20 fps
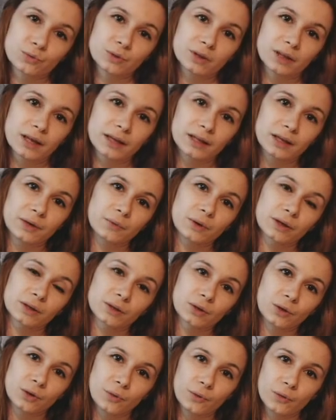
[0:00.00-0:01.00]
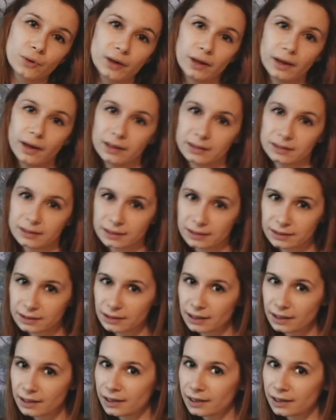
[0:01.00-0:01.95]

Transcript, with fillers: with anyone who is.